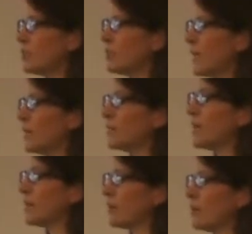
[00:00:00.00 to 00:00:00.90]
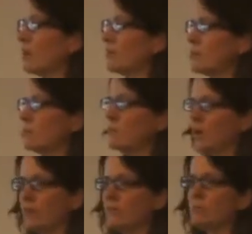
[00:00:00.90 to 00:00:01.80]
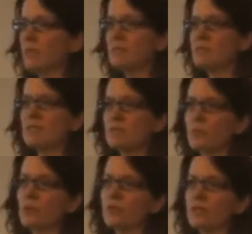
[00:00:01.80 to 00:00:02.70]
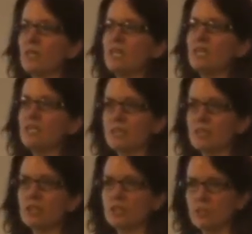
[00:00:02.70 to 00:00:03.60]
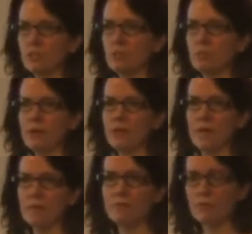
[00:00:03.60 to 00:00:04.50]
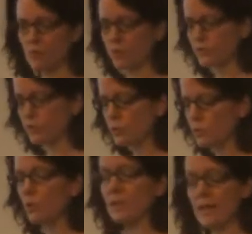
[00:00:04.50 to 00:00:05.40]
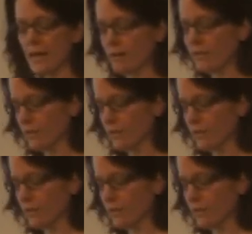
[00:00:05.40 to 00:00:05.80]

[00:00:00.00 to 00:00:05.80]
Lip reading: but healthcare and all of the pieces that support young children and prepare them for school and health.